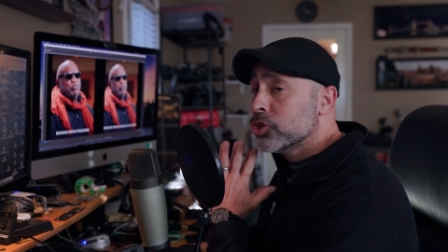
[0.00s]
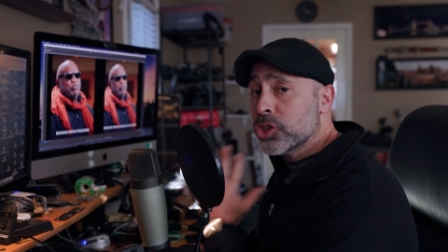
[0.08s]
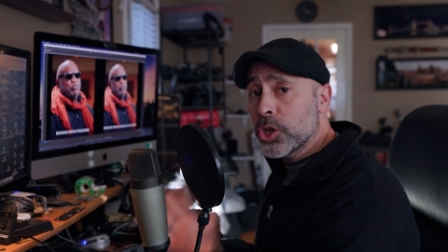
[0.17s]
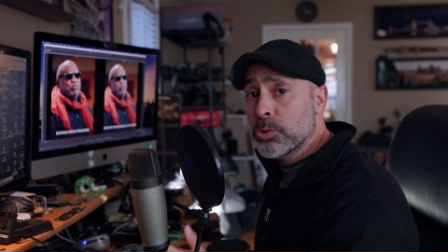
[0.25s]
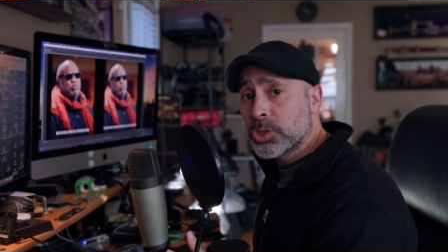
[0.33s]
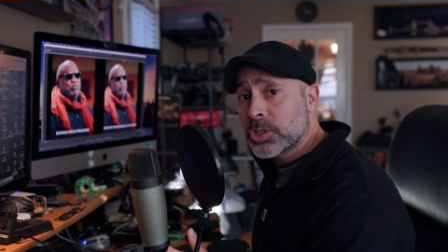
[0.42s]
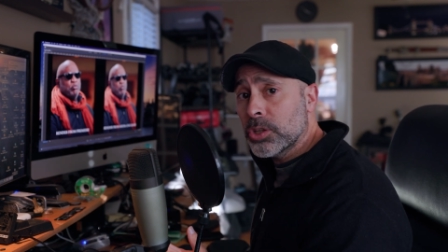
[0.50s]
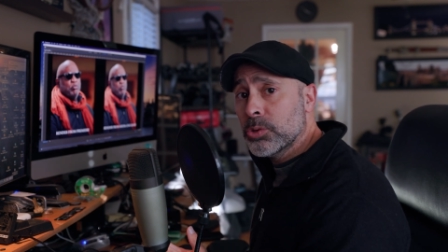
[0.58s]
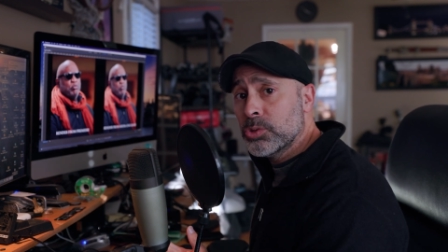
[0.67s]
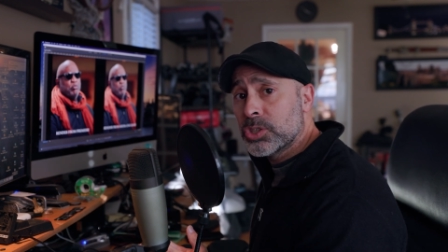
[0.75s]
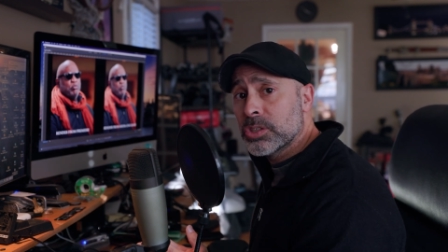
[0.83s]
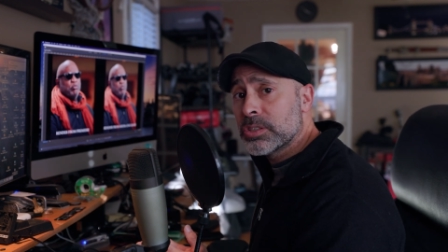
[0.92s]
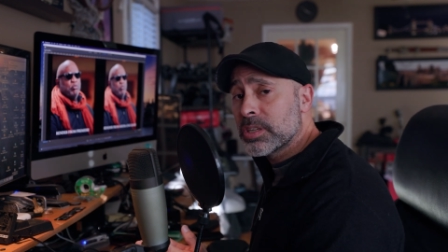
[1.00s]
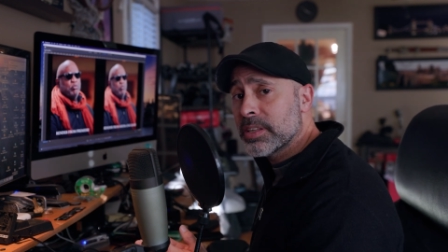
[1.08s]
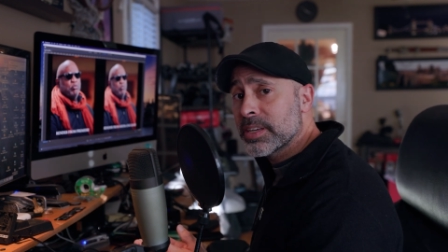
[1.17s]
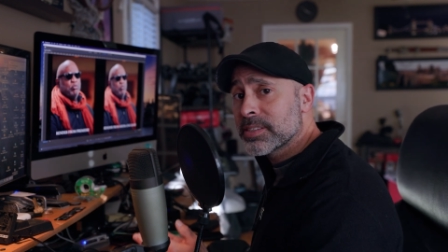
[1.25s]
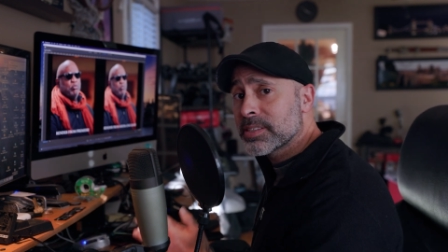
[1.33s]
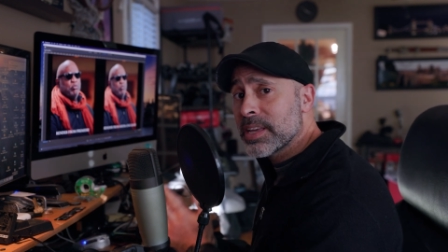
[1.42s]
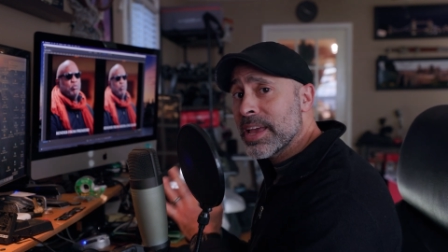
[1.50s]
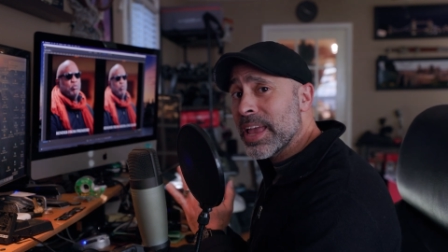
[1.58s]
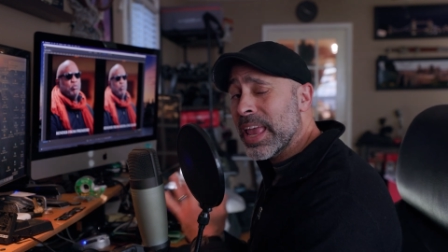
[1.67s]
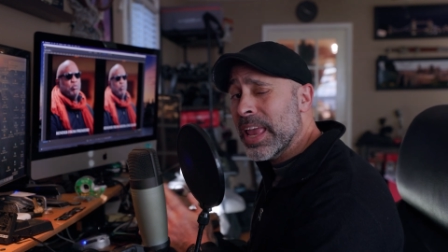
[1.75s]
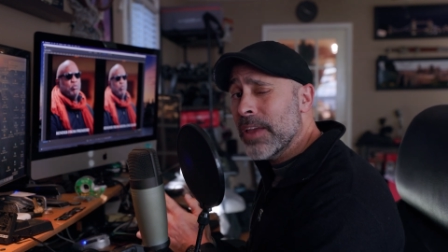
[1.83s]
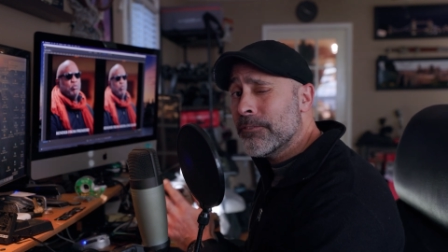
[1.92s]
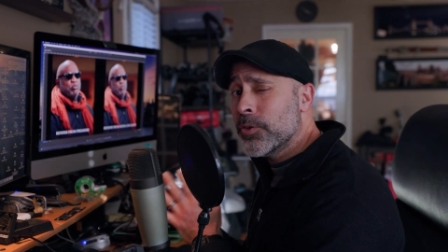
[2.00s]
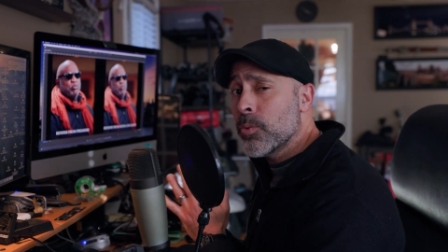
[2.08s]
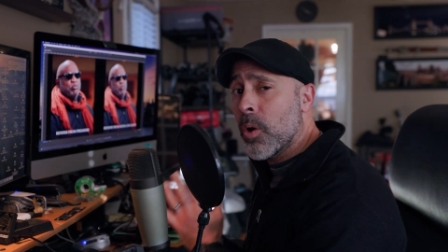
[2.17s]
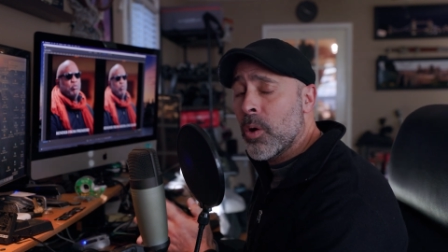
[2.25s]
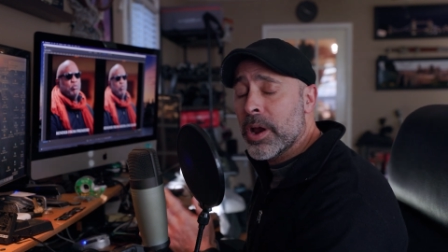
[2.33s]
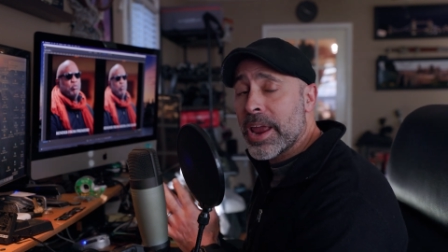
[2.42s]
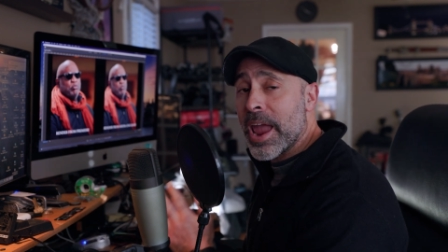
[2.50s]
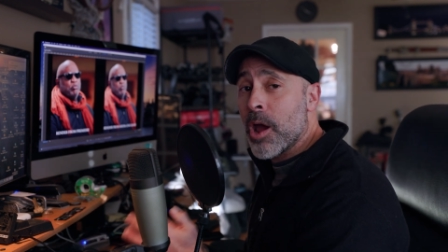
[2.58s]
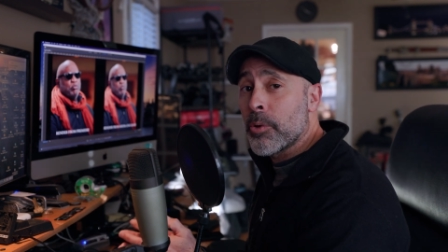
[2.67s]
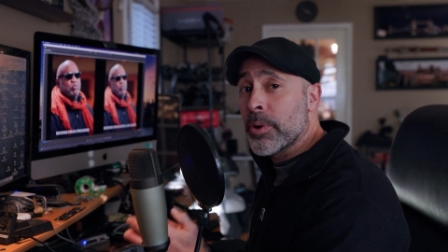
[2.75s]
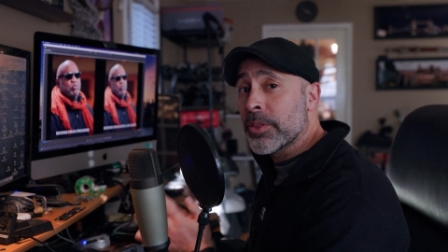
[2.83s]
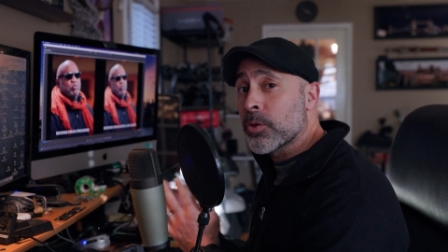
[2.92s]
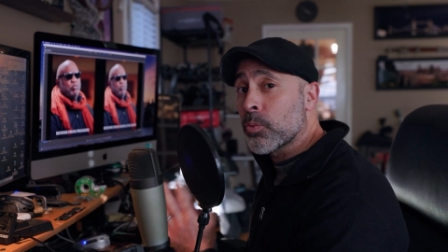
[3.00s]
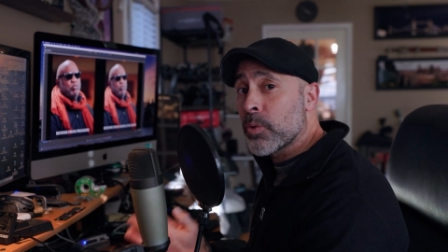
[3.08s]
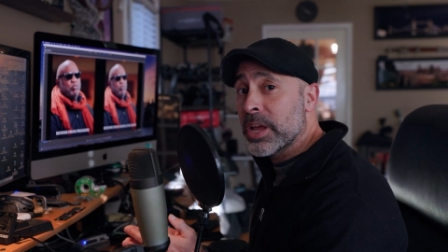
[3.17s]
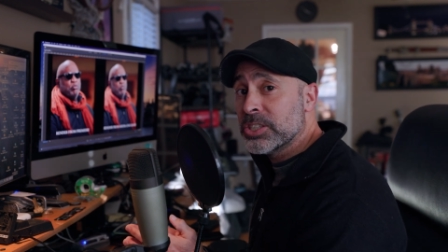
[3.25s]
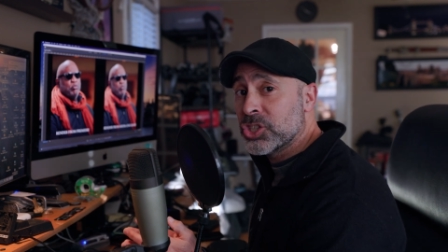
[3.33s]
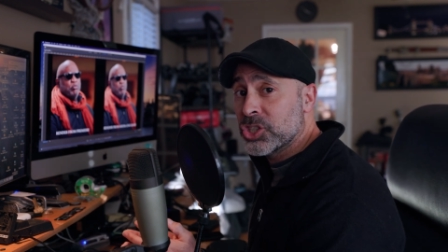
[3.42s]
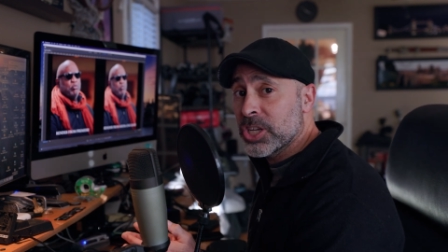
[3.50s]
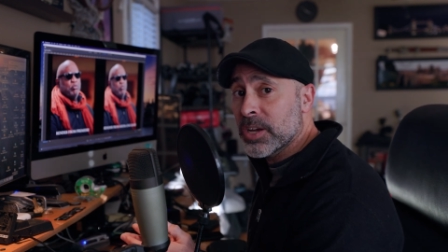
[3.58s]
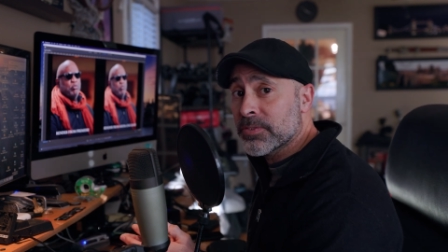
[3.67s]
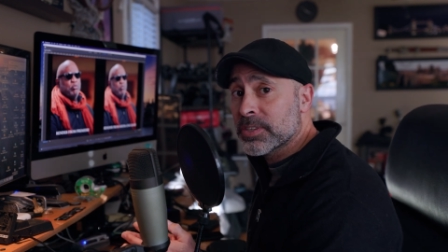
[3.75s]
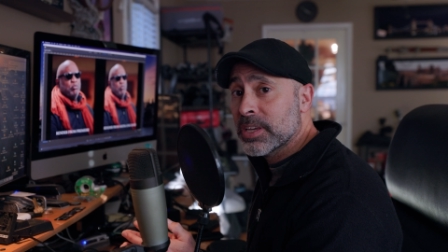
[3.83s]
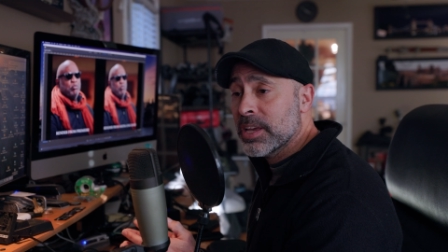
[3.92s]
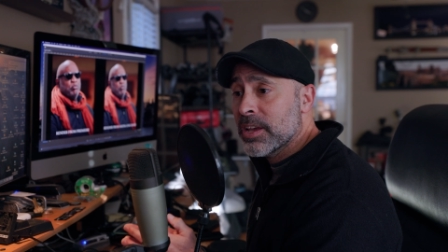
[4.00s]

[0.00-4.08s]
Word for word: two solutions to this if you are encountering the red shift.